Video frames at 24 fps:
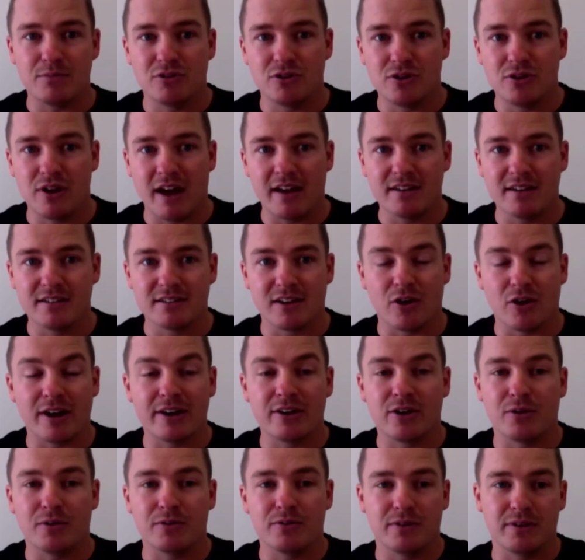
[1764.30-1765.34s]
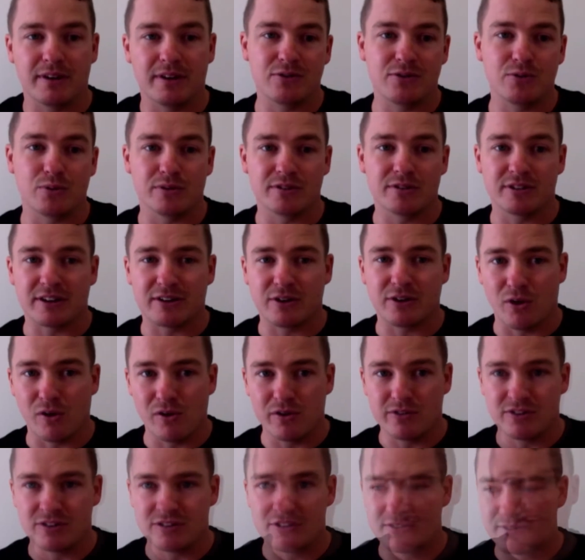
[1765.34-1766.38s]
2 days. I got into a
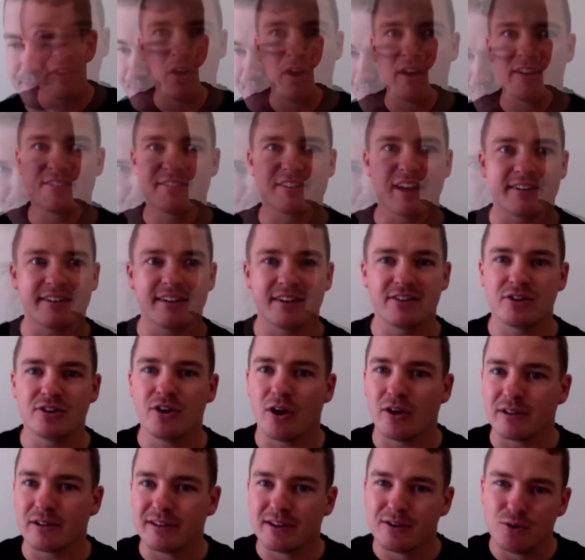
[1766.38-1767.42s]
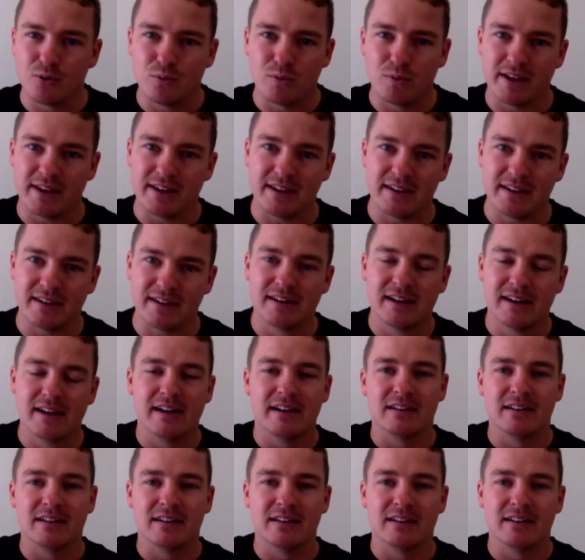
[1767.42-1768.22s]
psychologist. I started to go little win here.